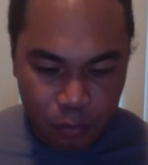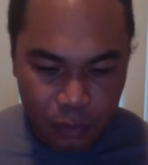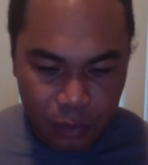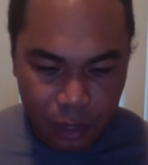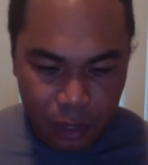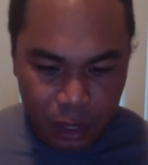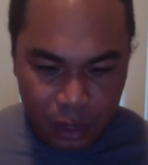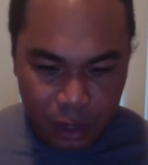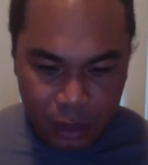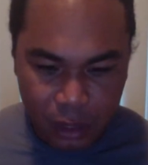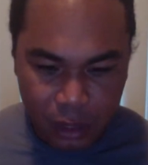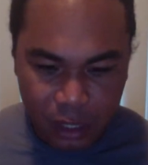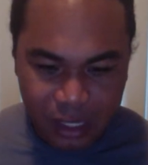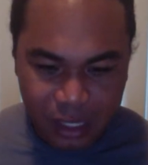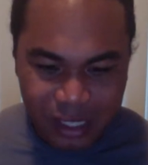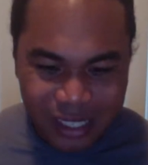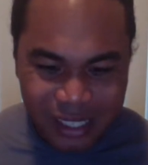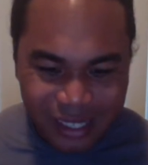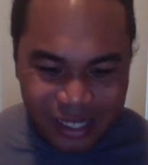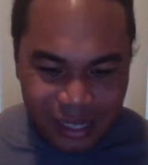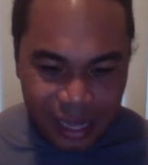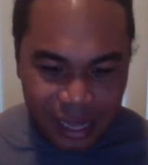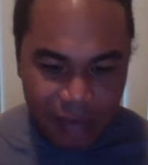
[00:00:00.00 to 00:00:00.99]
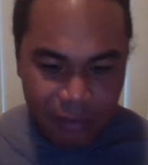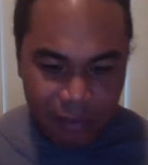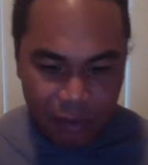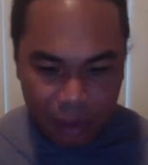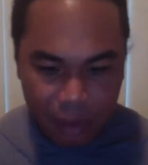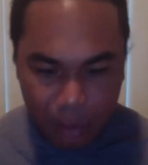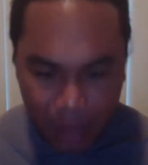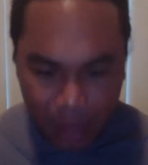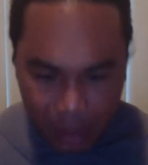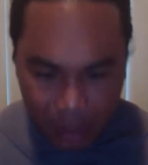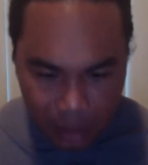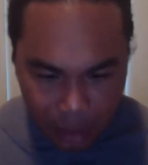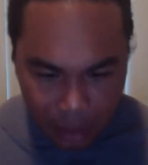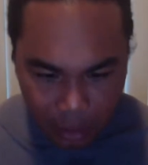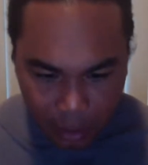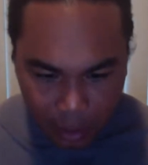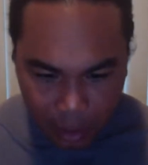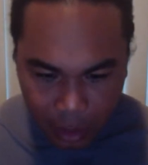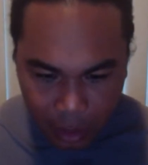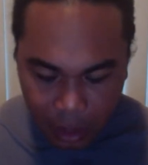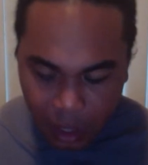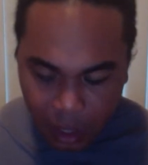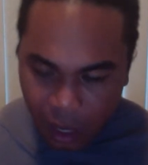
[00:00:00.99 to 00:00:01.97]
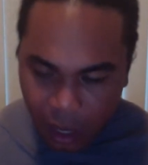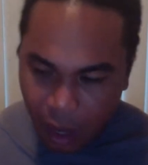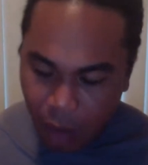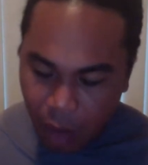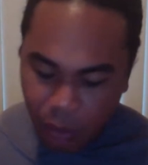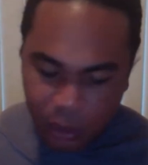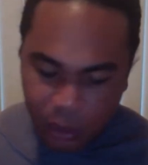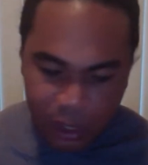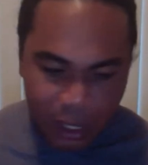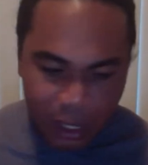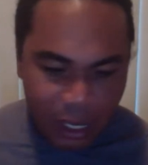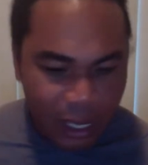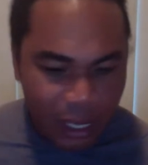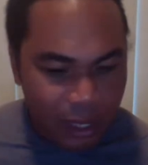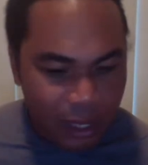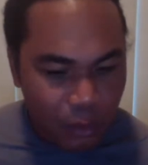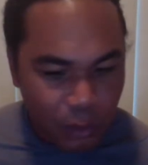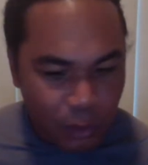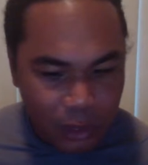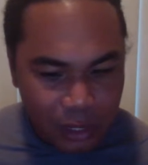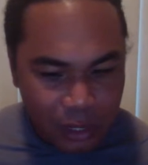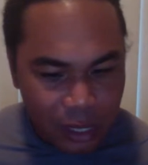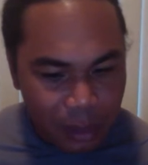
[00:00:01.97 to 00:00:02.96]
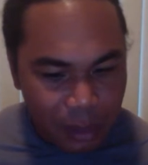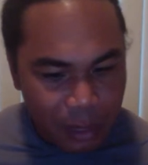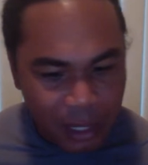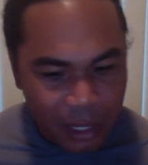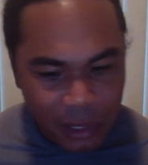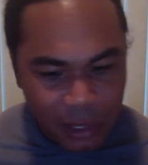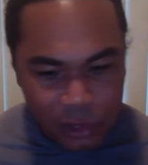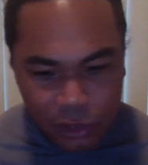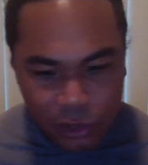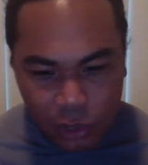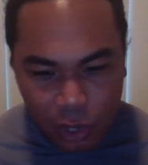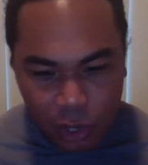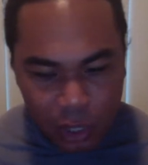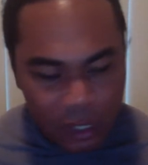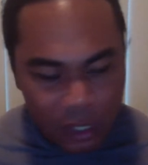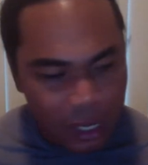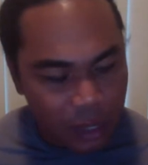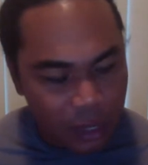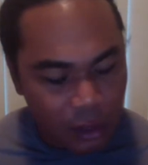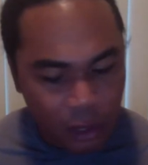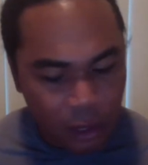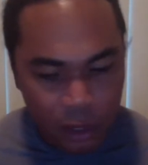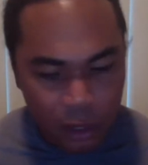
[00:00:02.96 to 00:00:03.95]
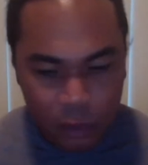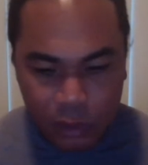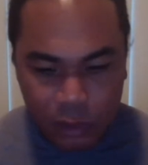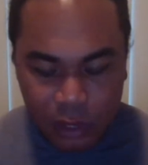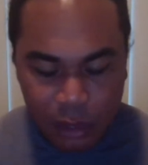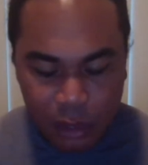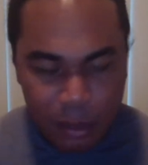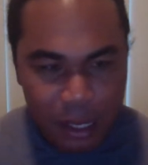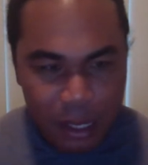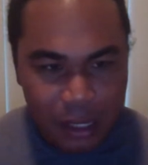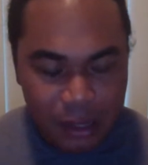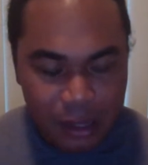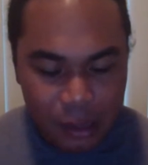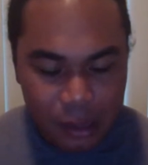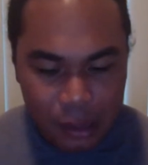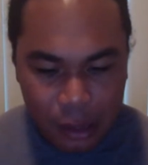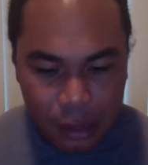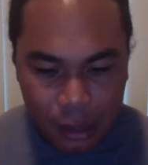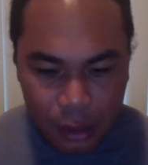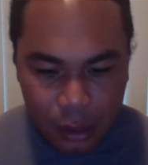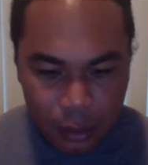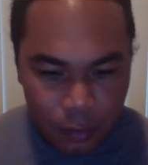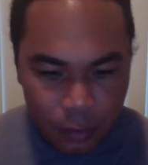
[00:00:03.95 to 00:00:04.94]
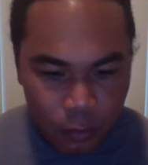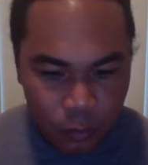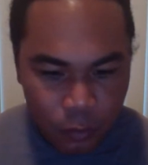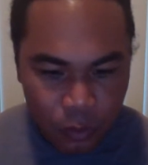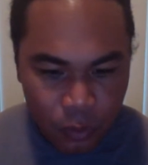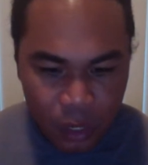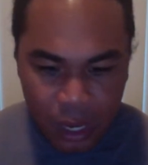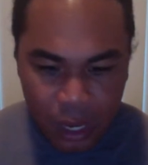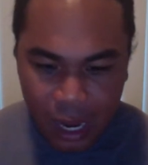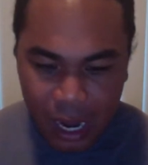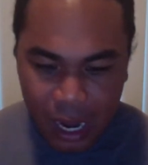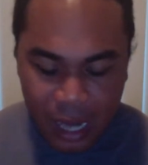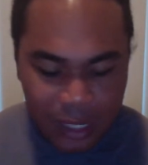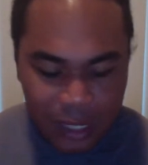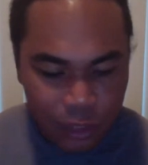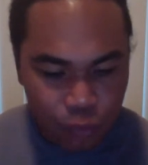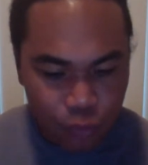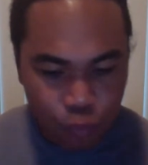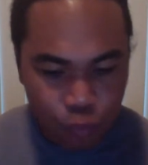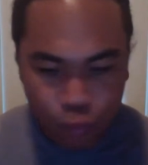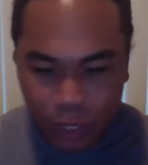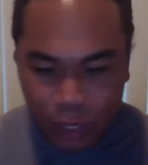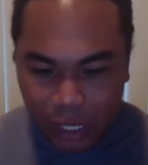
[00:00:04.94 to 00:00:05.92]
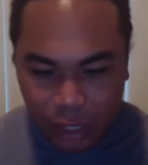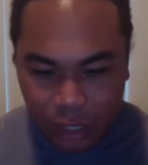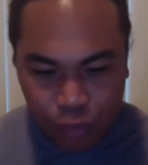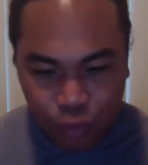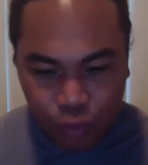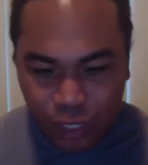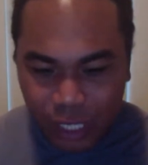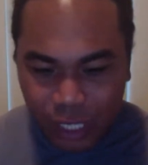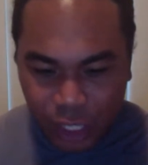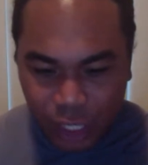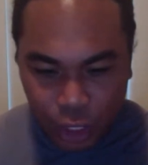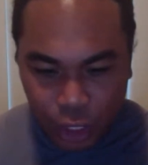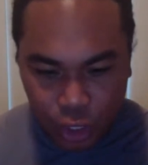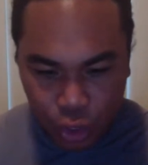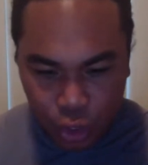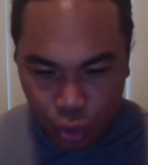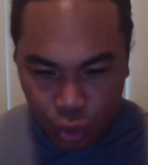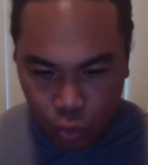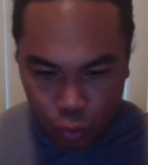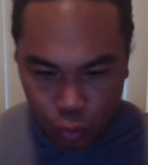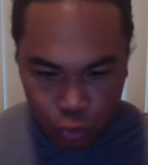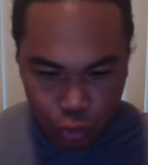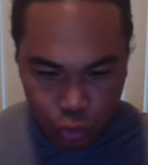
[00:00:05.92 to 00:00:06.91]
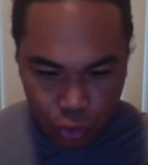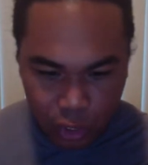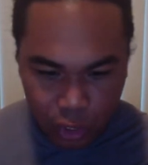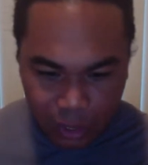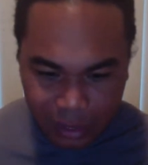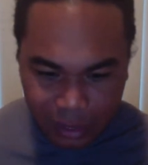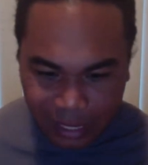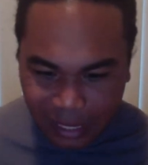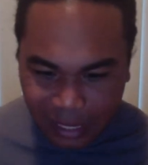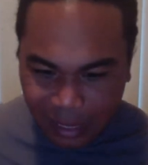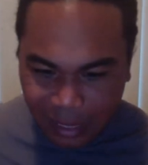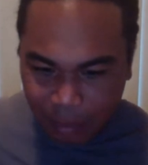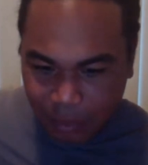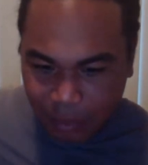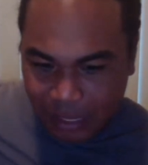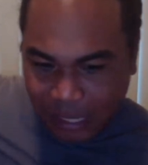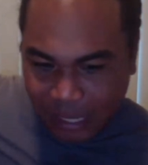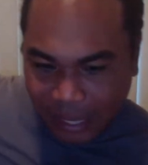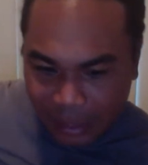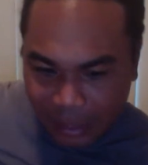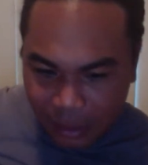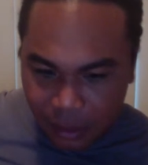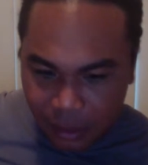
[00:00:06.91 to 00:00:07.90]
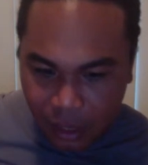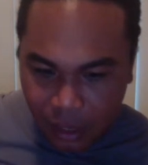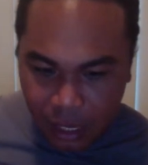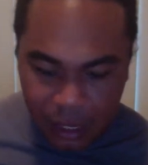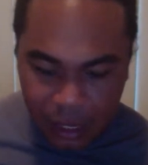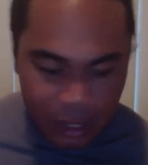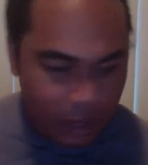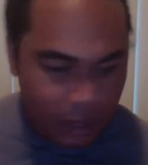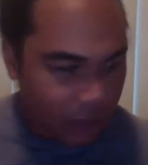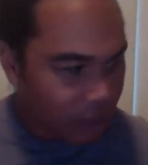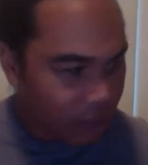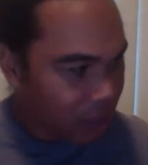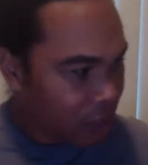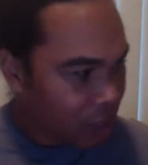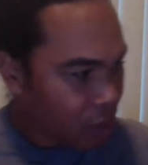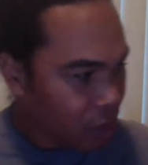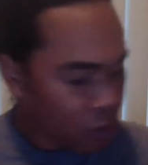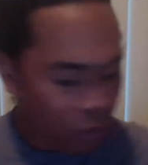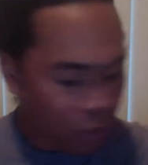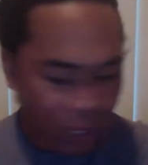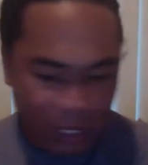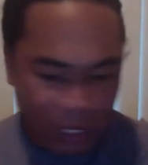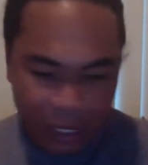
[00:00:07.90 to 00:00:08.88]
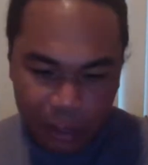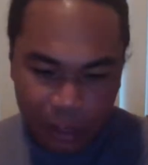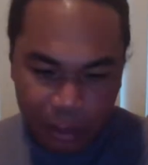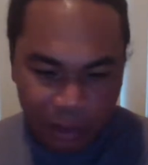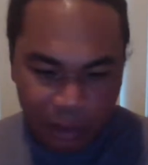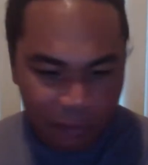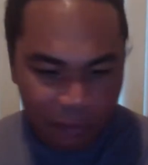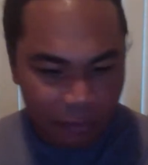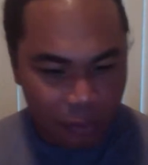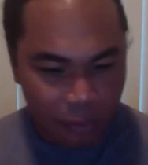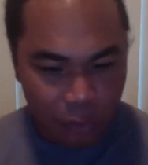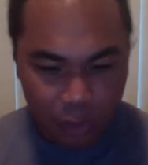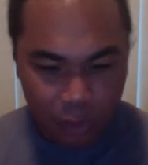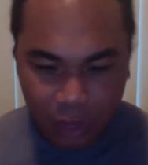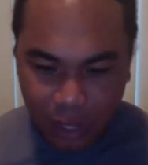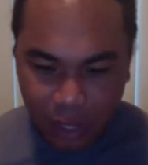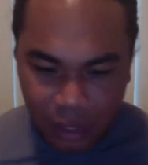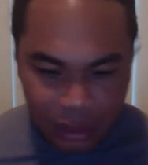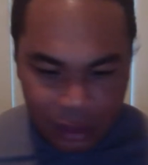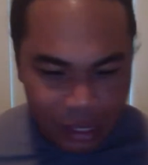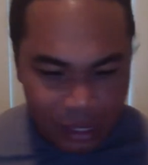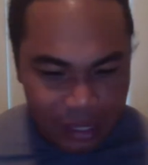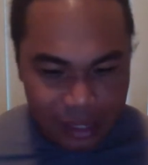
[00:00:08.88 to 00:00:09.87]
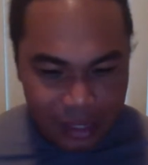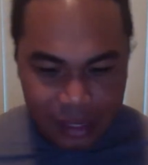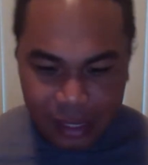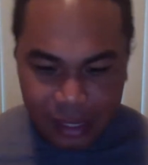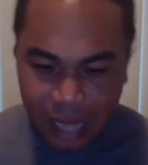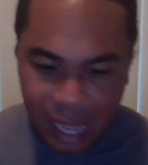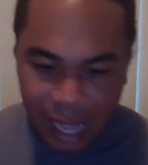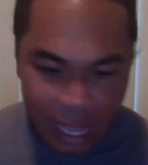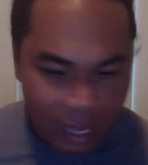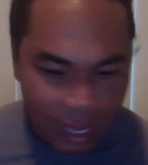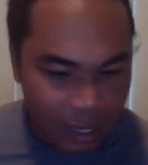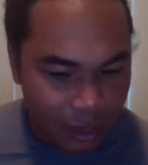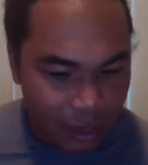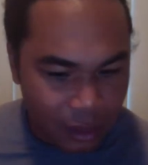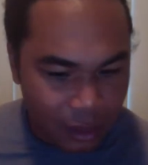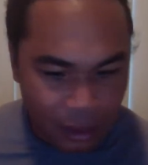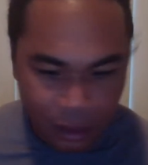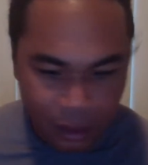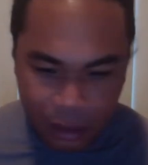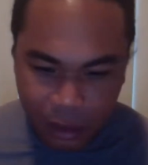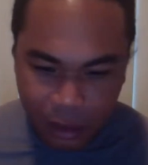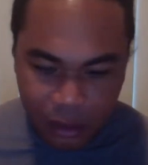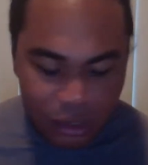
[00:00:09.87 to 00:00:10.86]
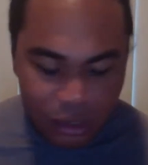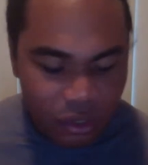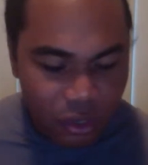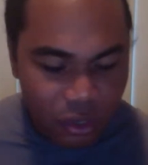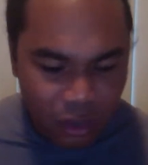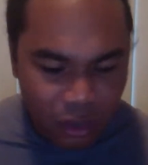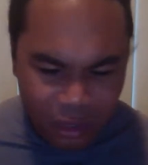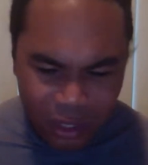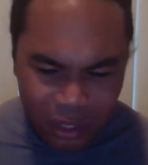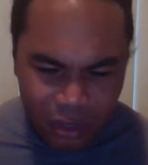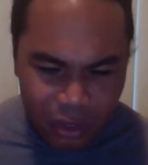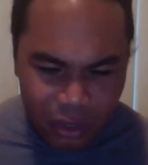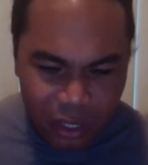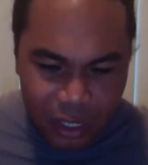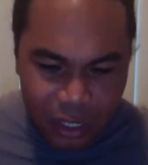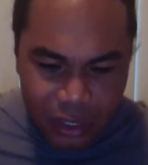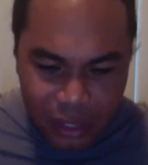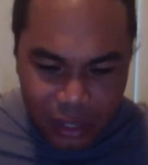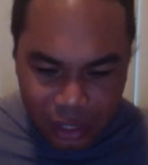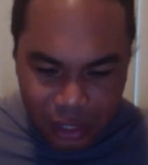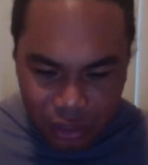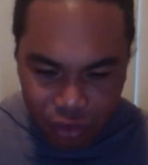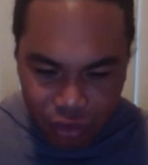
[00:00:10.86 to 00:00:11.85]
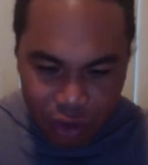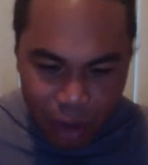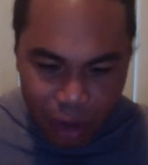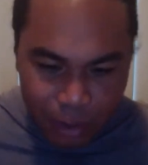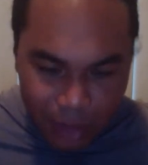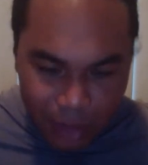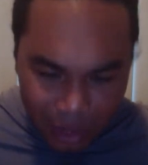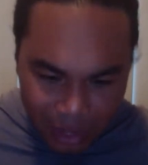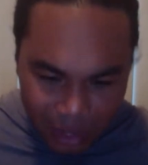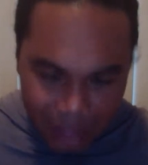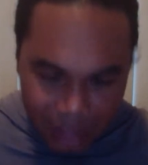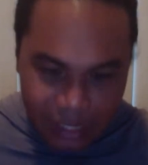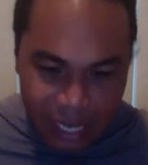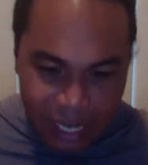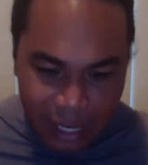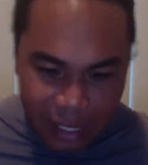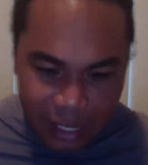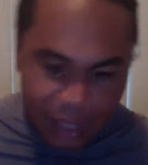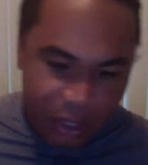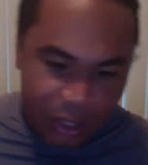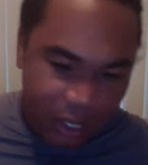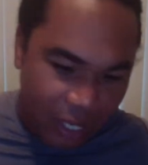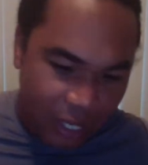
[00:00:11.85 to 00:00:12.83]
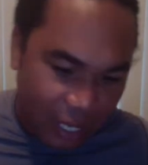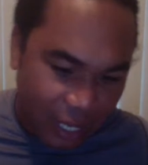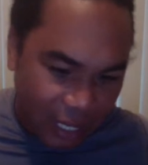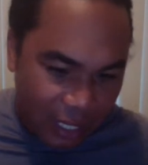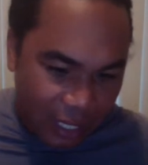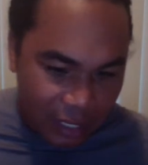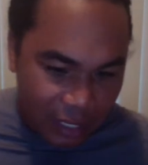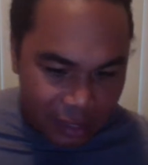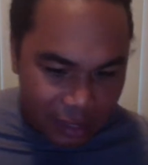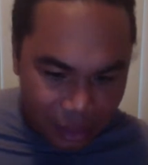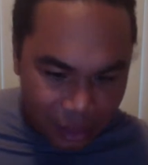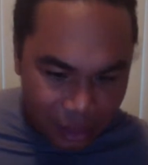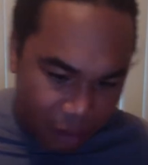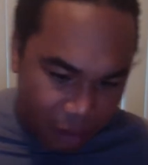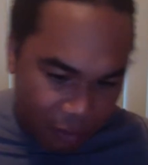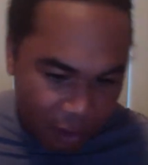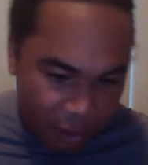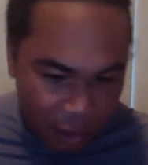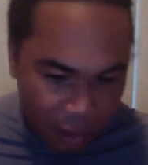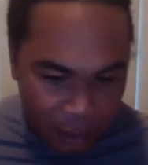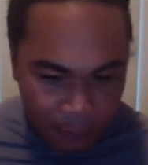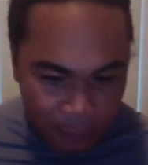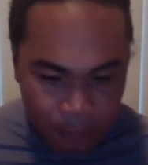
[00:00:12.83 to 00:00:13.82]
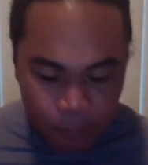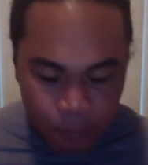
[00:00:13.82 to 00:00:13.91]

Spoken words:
It's designed for the military. I was online one time and I saw it. I thought it was an amazing deal. And it's really, really huge. You can clip tents on it. You can clip a few things on the side and stuff. You know, there's straps on the side that you can click stuff on.